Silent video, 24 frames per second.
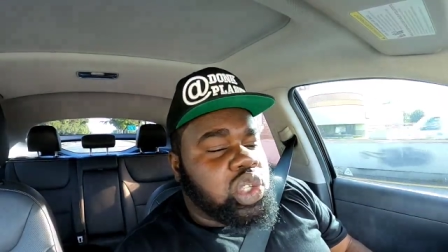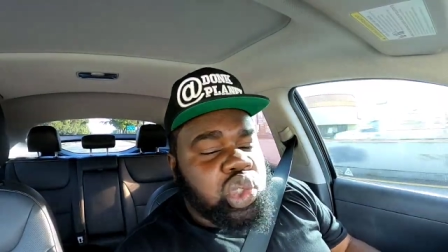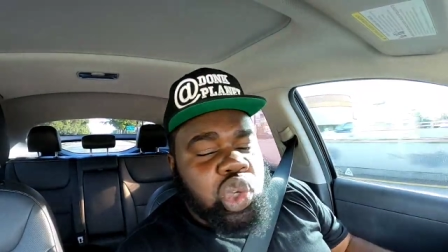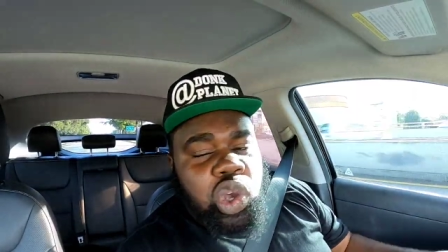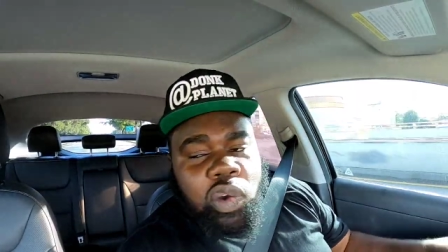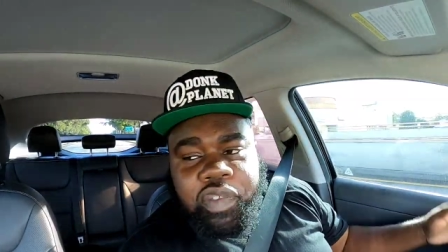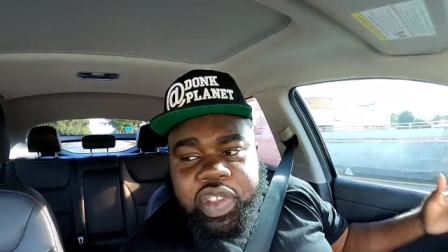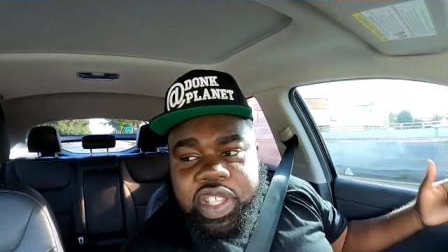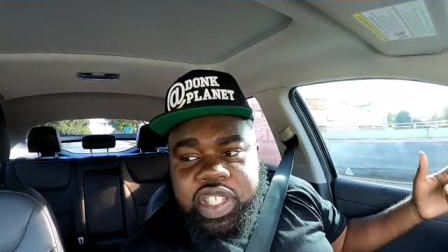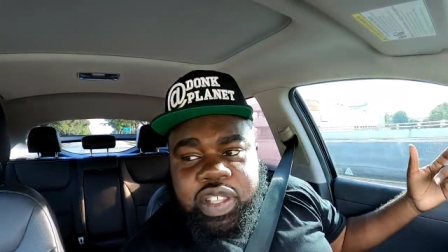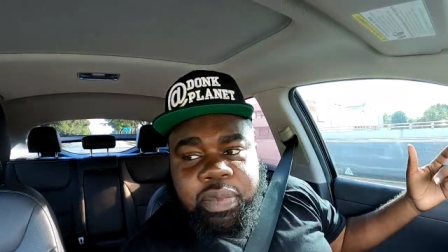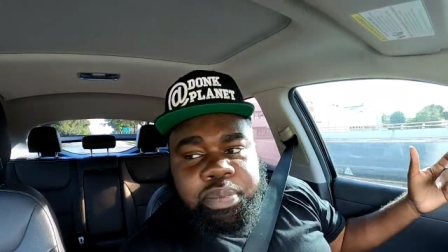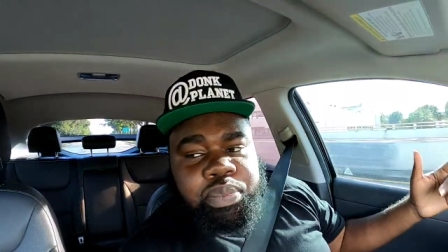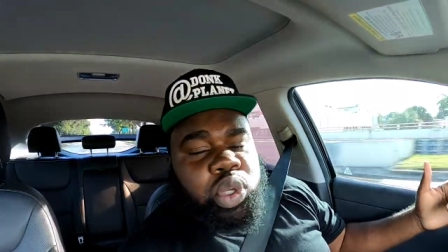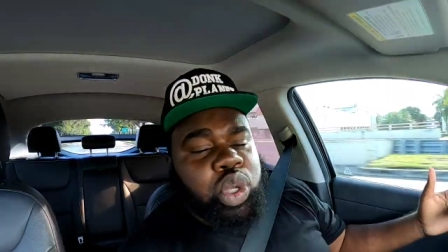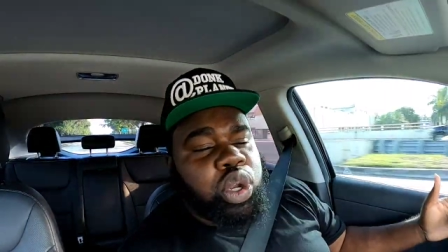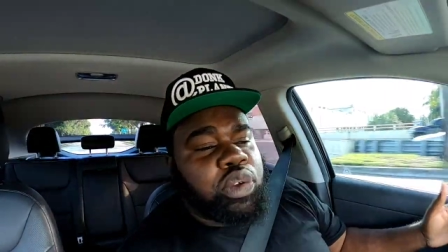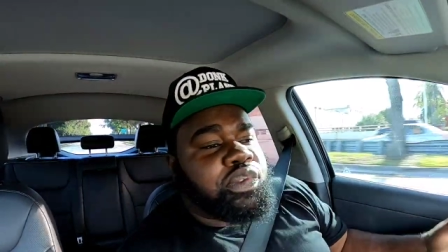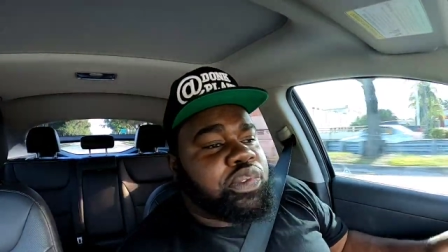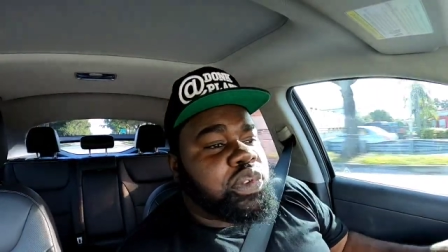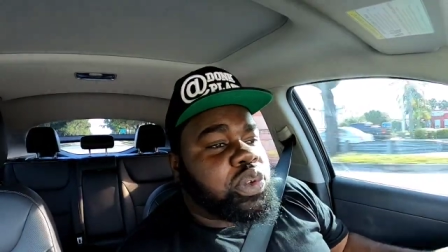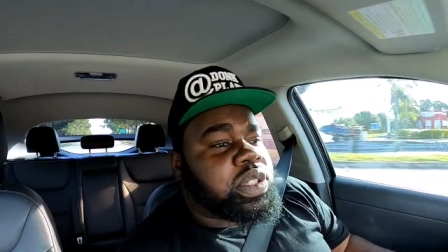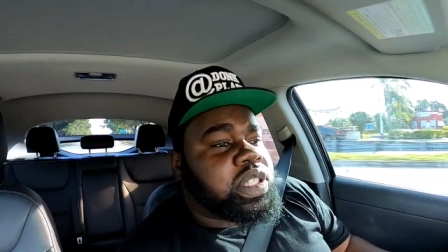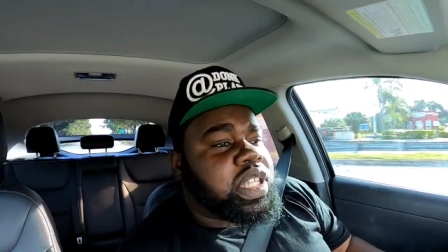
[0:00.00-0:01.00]
So if it's a
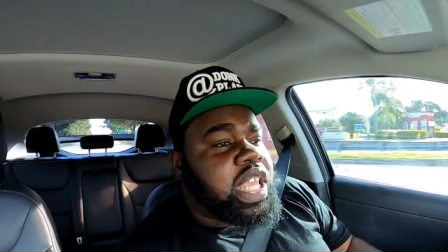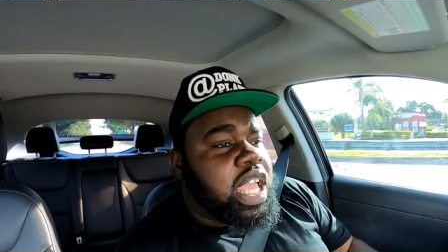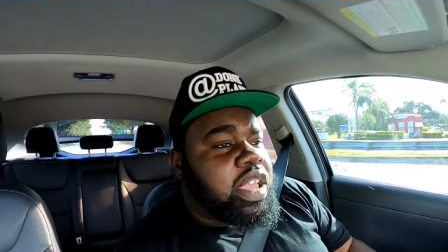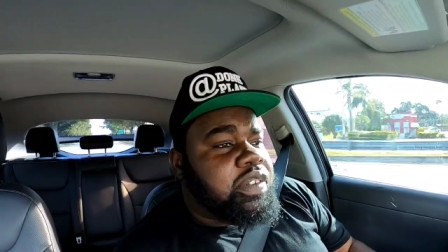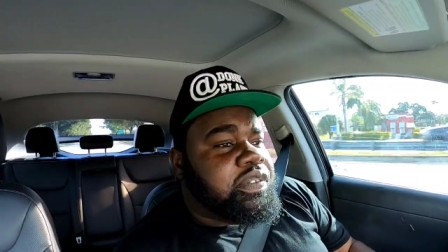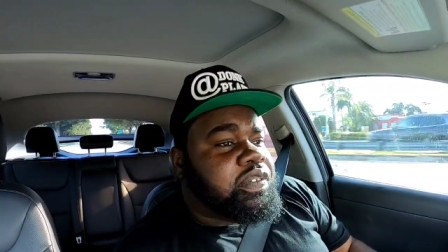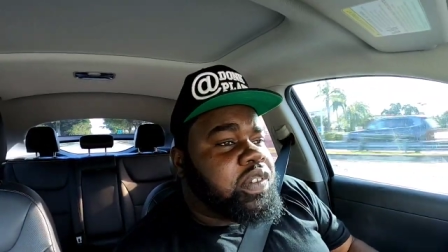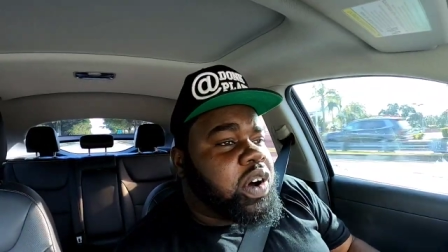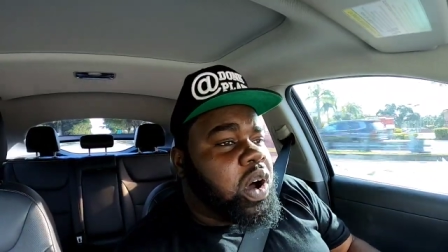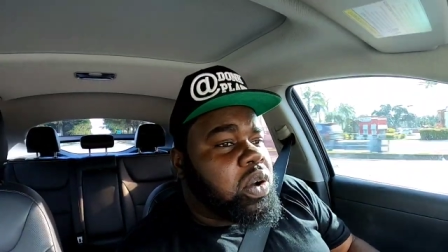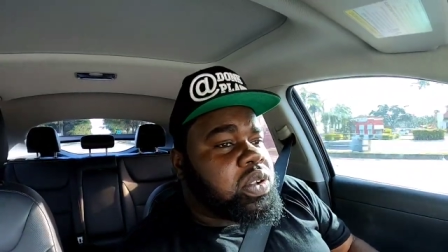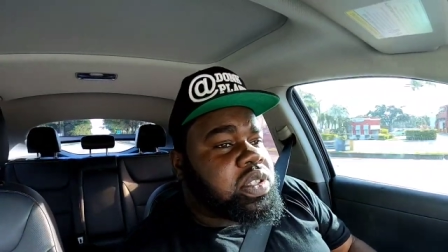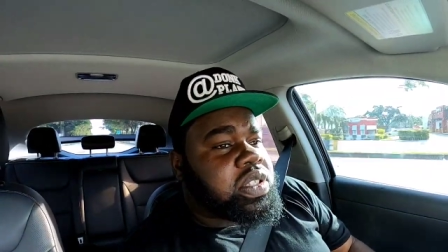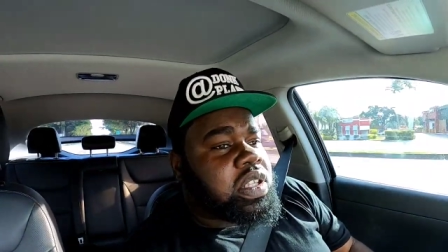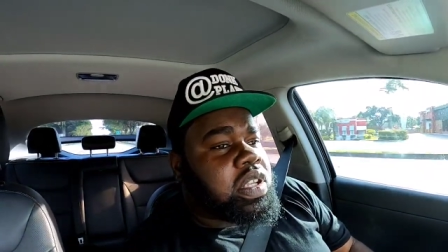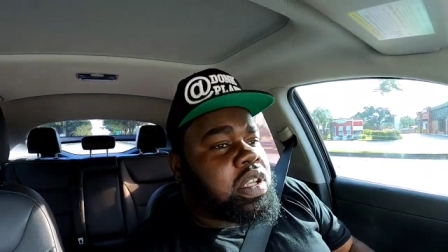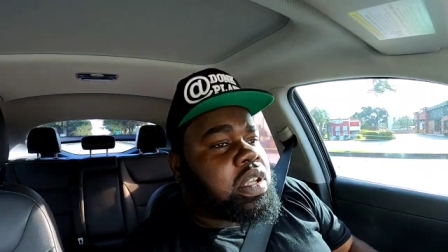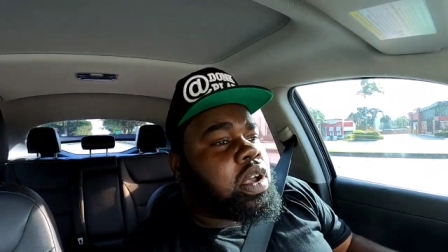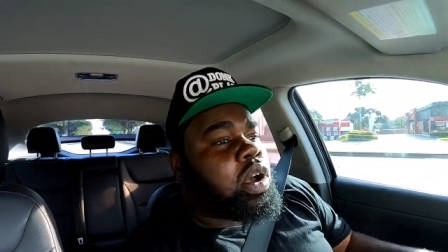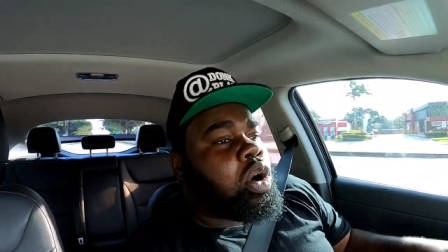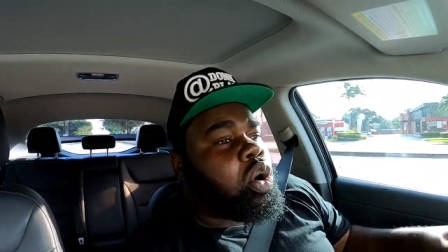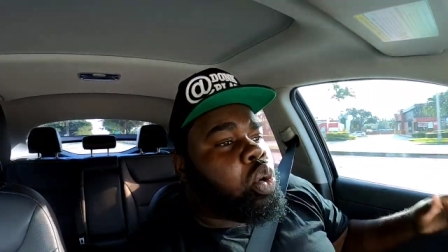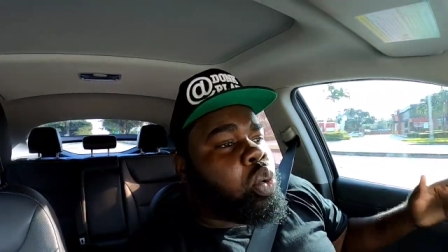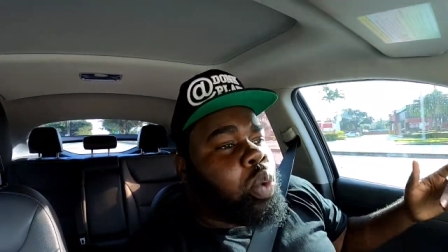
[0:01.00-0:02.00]
beautiful day, folks,
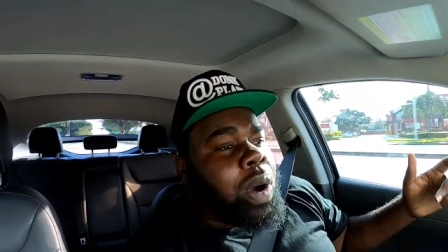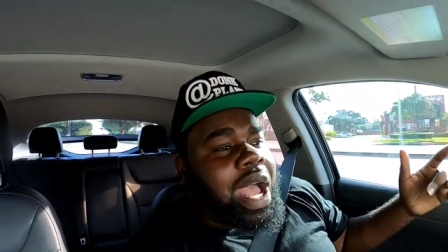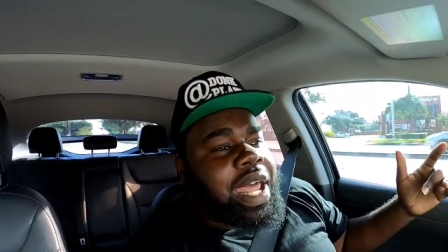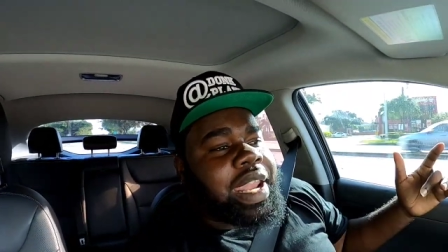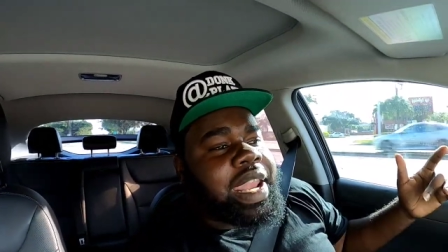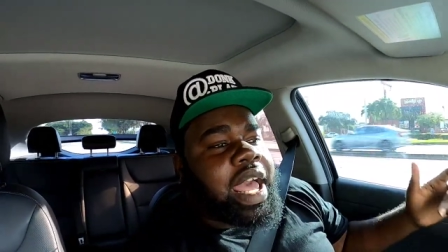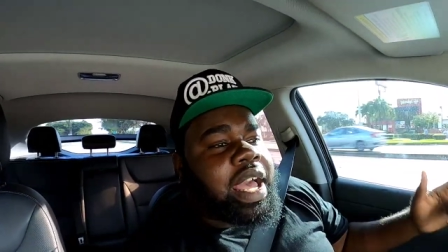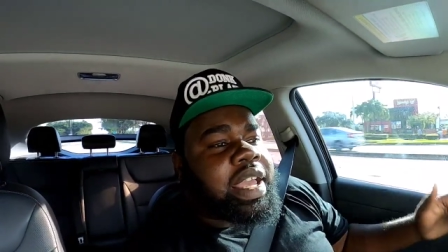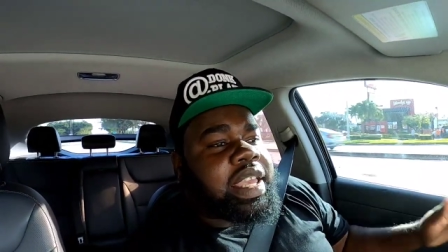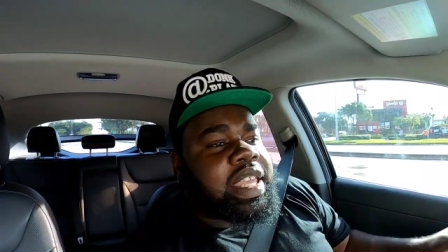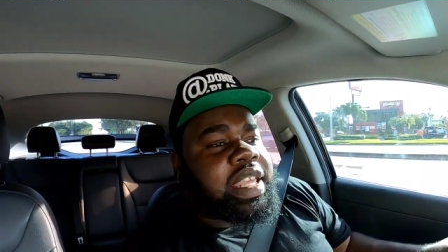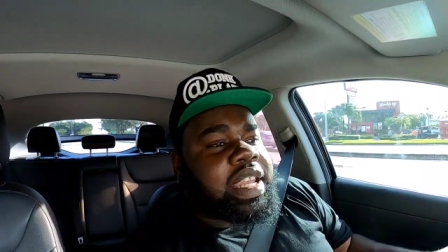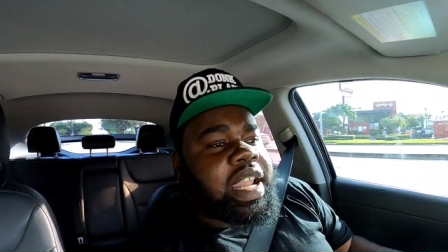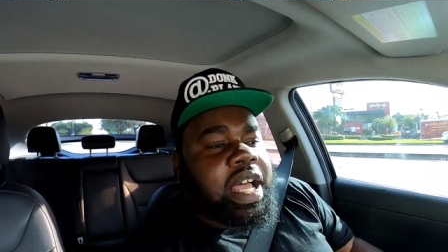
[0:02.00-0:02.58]
why not